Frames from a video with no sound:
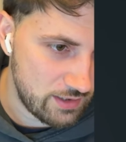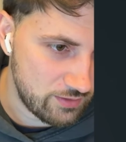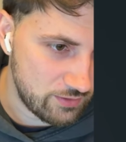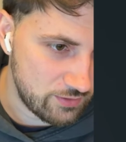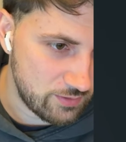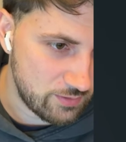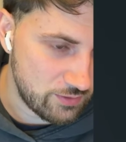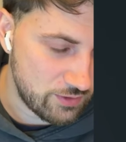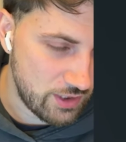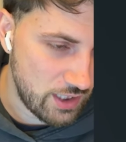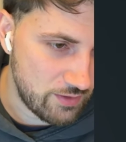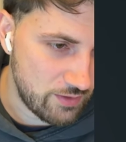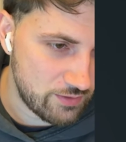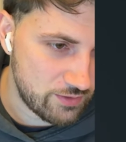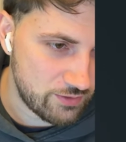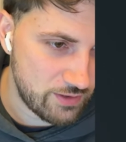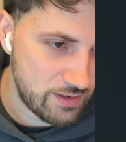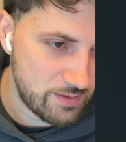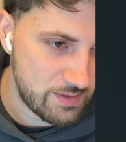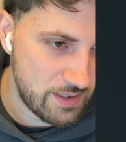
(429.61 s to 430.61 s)
It's got some
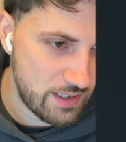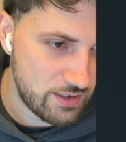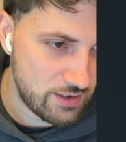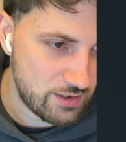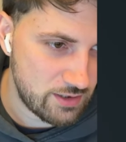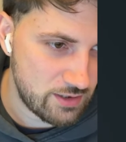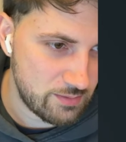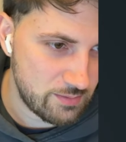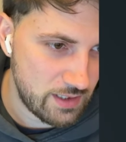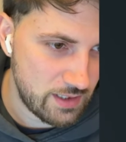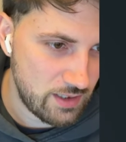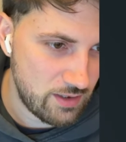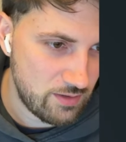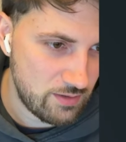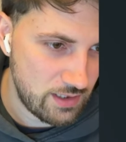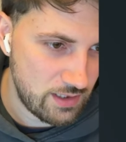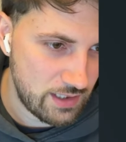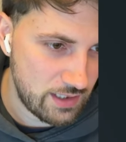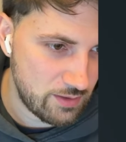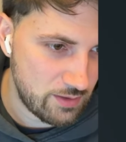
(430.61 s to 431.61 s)
JavaScript,
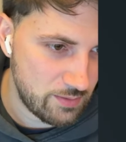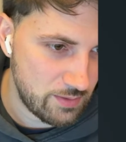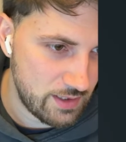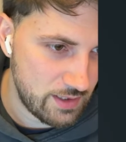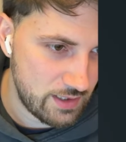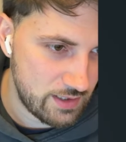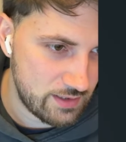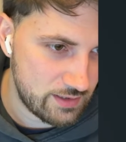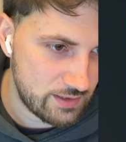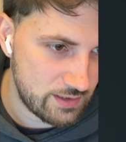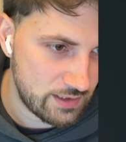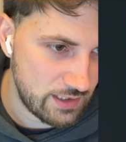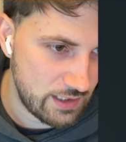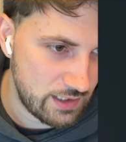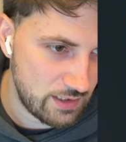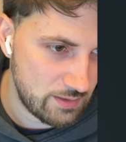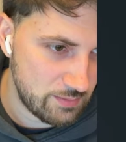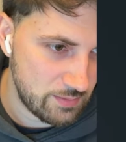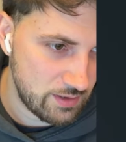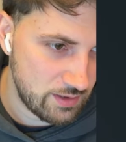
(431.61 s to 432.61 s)
HTML, Liquid,
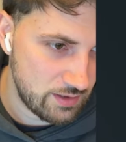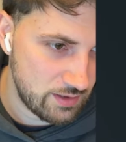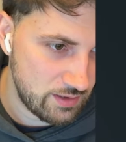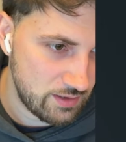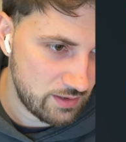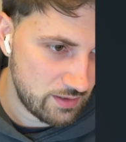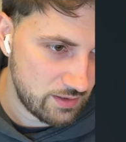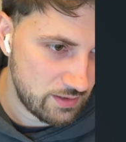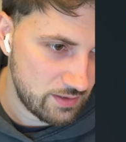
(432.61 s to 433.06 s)
schema.